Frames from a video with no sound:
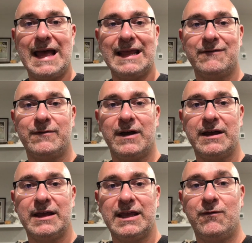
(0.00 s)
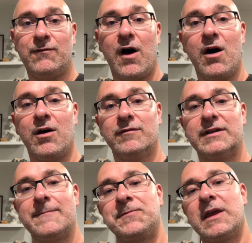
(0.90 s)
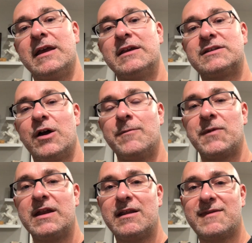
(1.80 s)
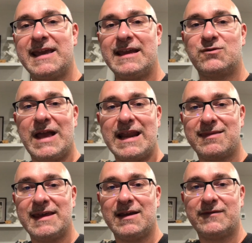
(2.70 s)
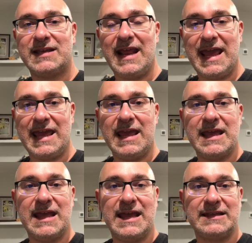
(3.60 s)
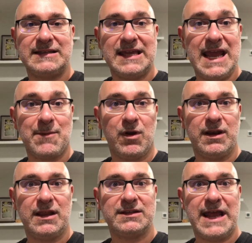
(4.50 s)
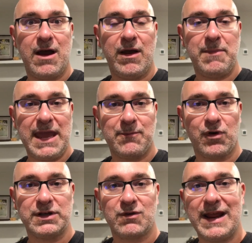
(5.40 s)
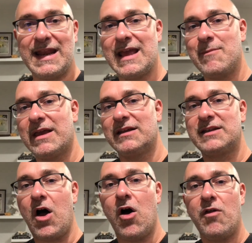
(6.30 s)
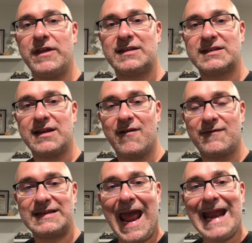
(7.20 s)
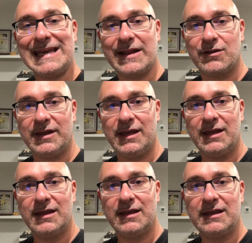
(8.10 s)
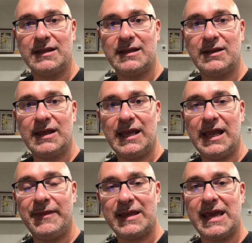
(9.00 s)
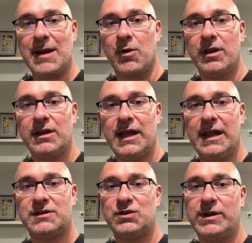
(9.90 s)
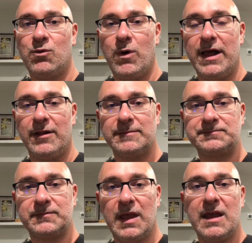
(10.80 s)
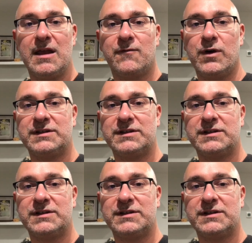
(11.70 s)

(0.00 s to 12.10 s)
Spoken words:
kind of evolved. So the thing is, we got to think of today as the camera is now a paintbrush, right? Because all this stuff technically in the camera, it's doing well. For